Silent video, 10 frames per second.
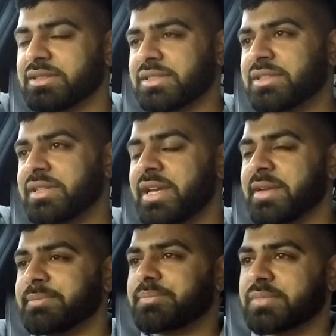So yeah,
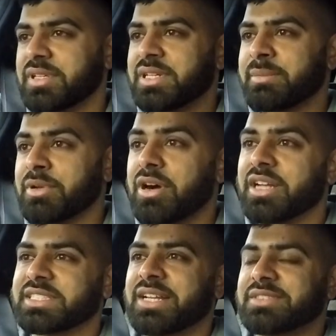car
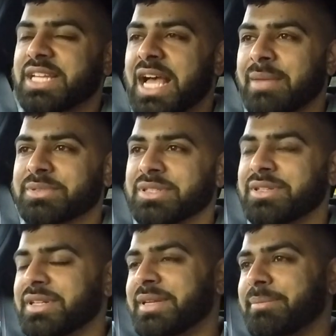sounds
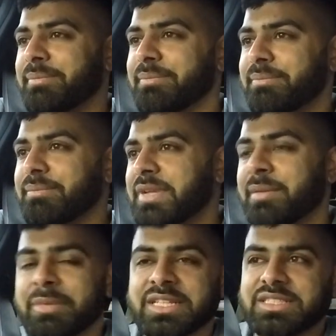absolutely
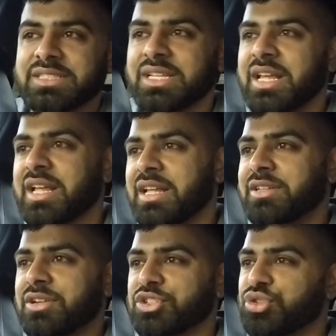immense.
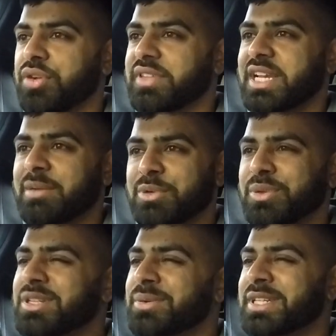Not sure if the camera
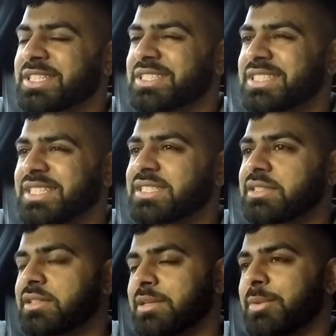will do it justice,
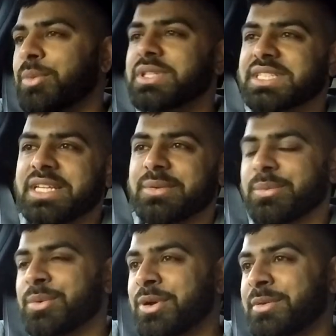but we'll see
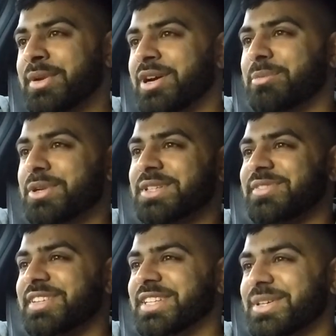when I upload the
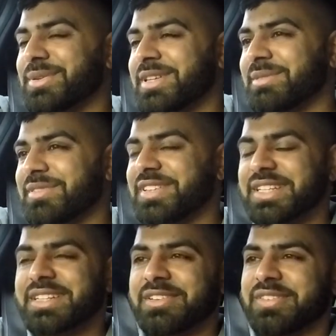video if
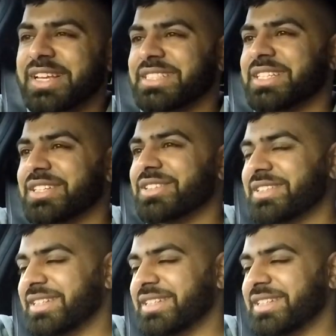it is any good.